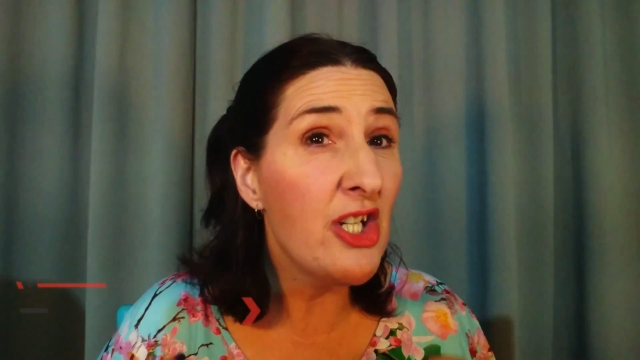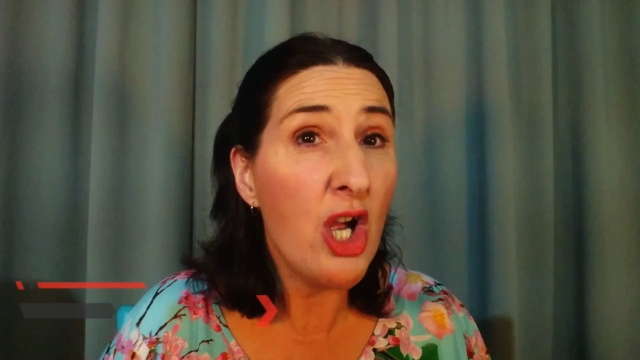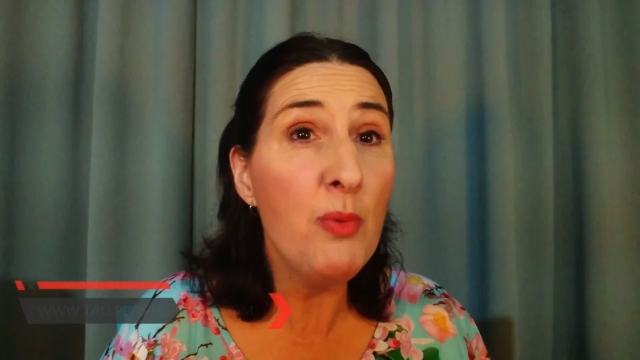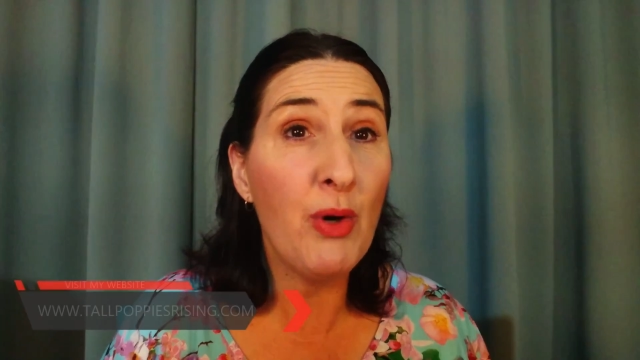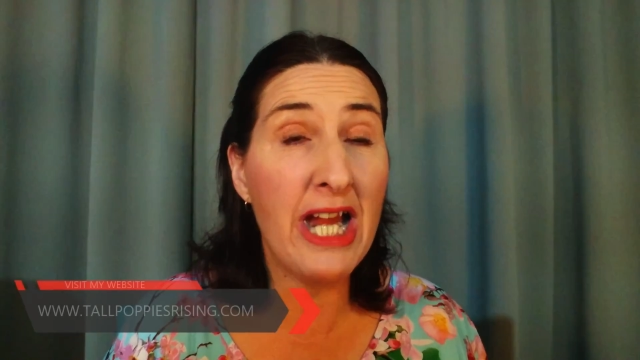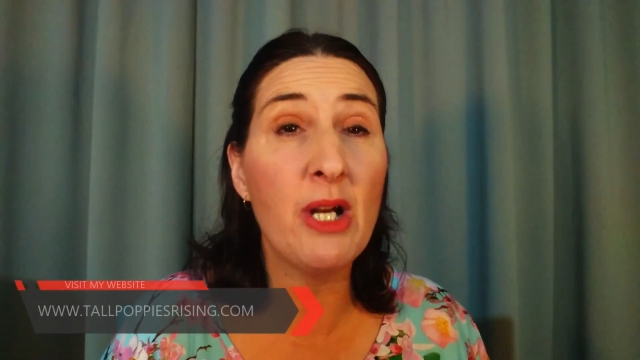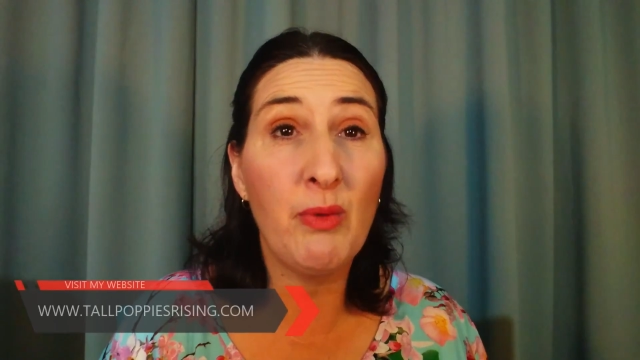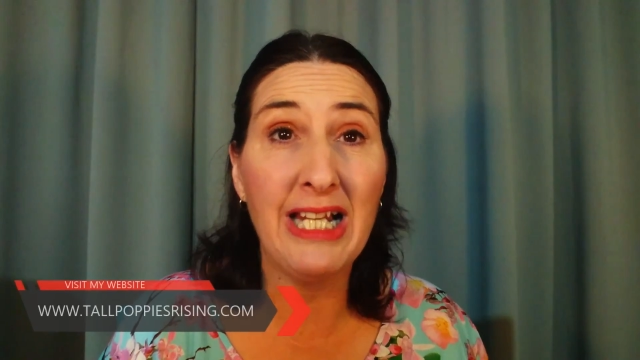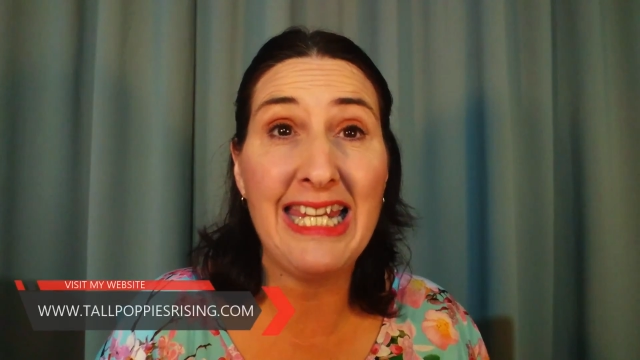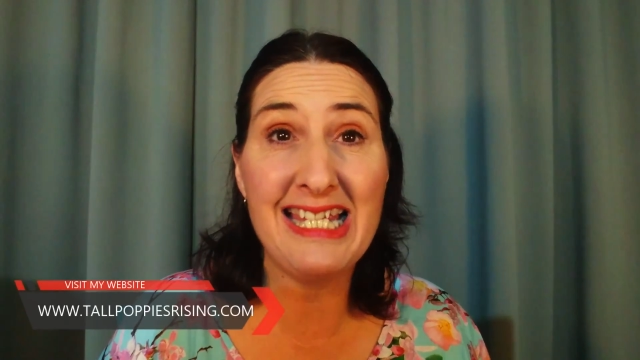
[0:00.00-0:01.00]
a no brainer,
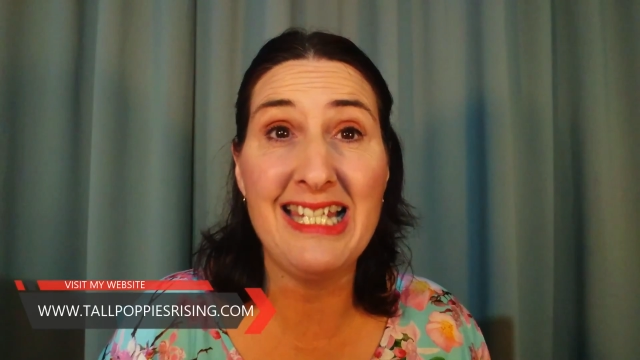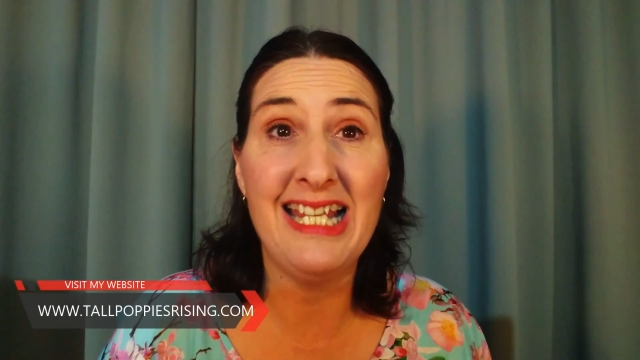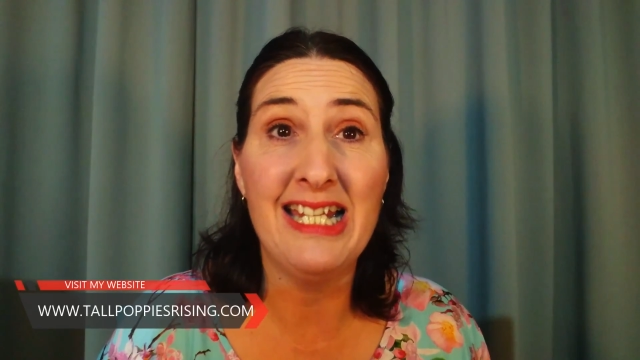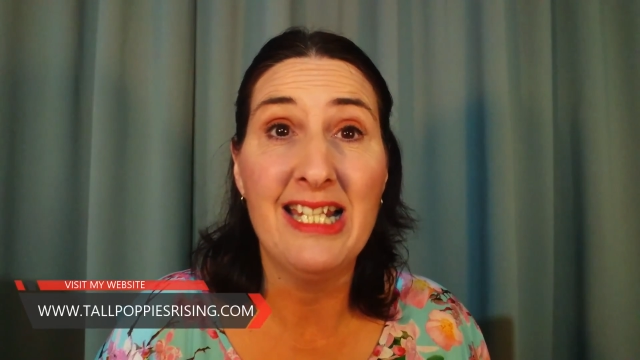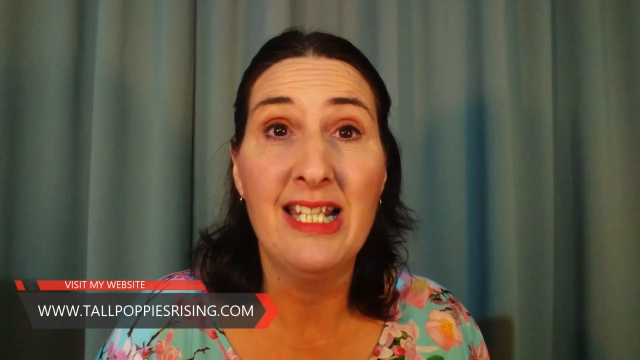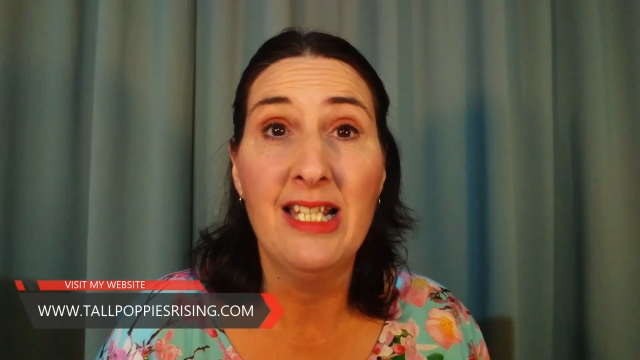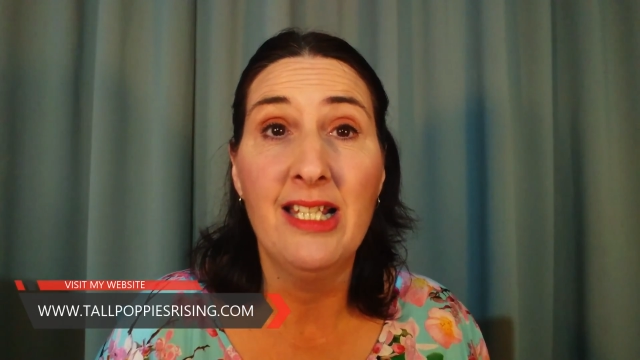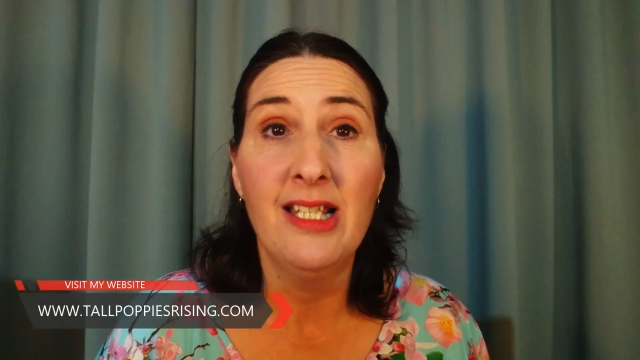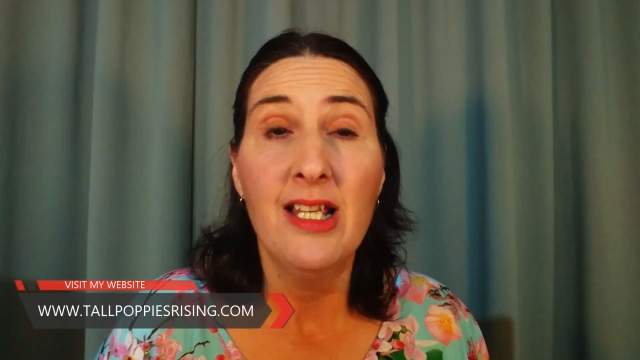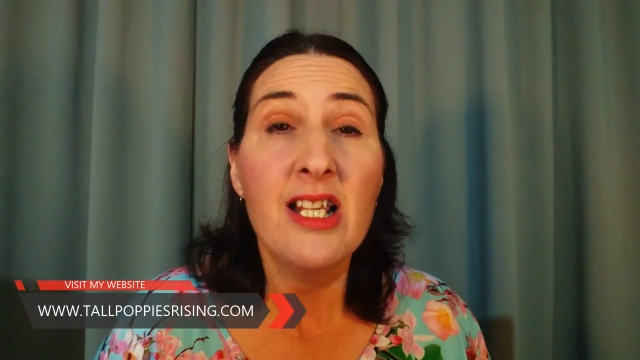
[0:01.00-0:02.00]
really, isn't it?
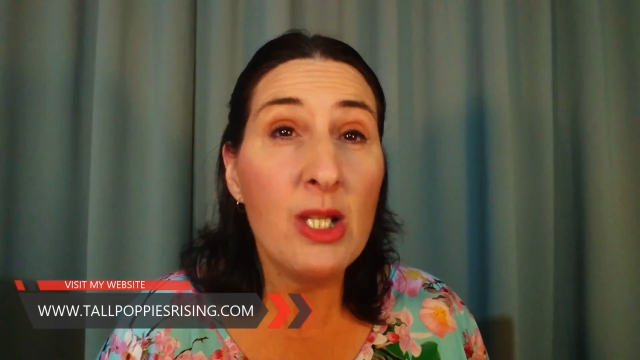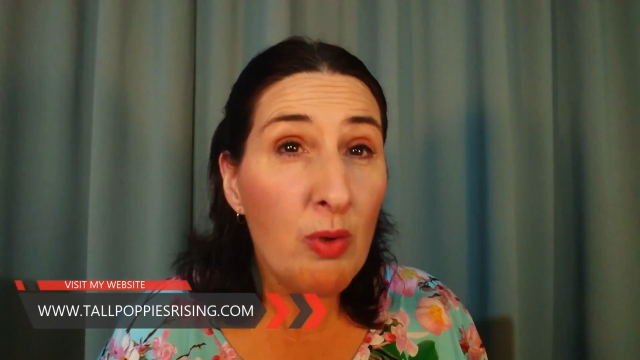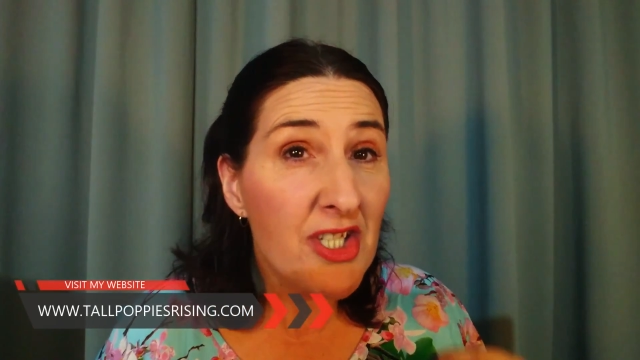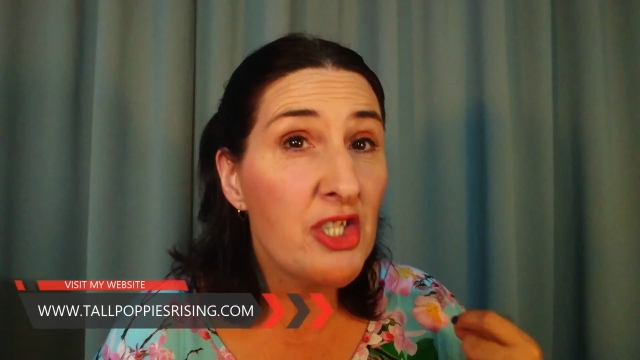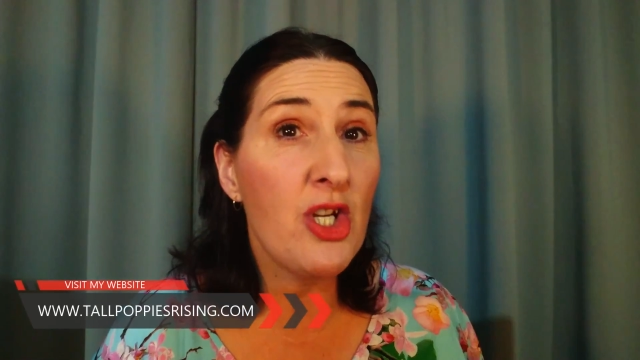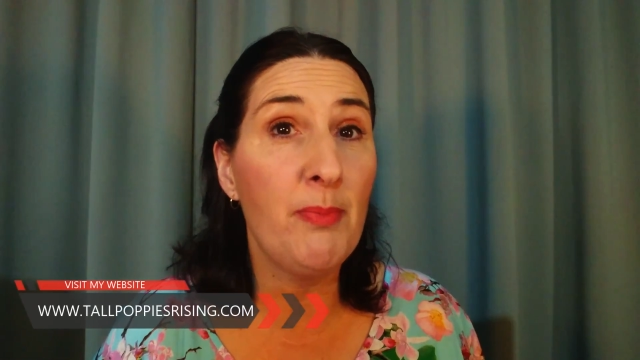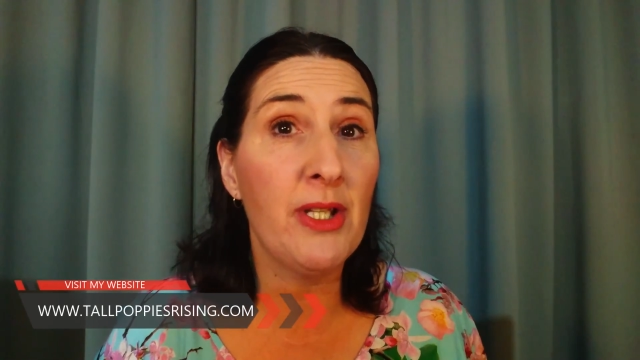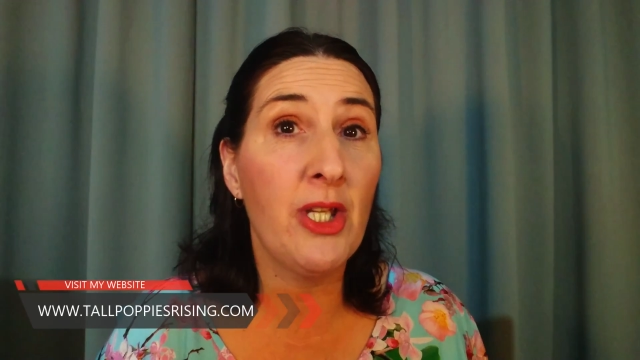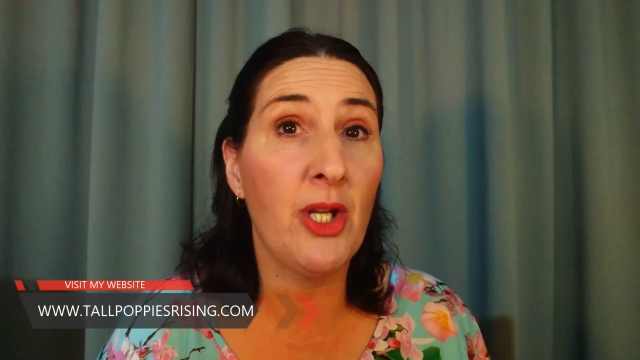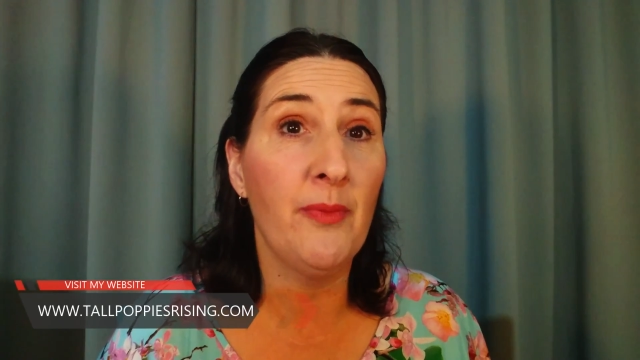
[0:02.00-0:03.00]
So, what's
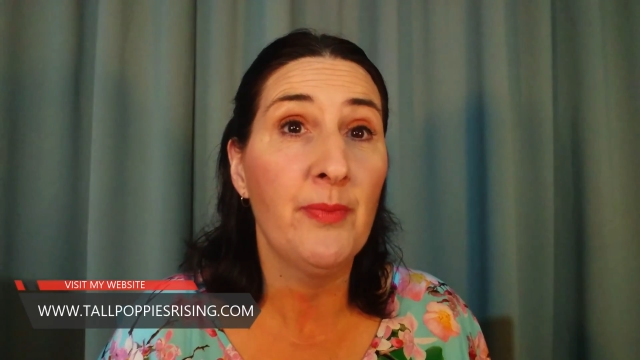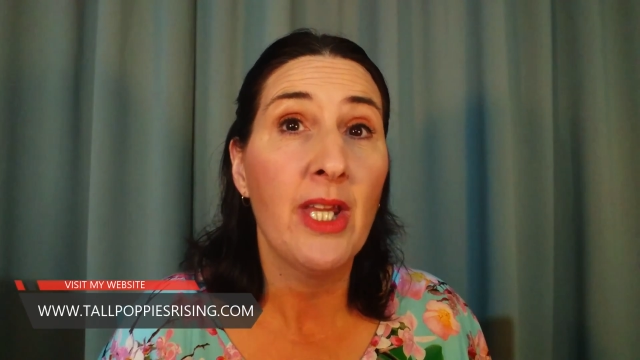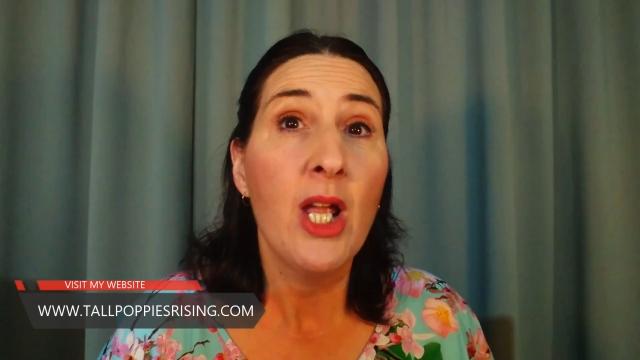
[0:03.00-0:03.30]
stopping you?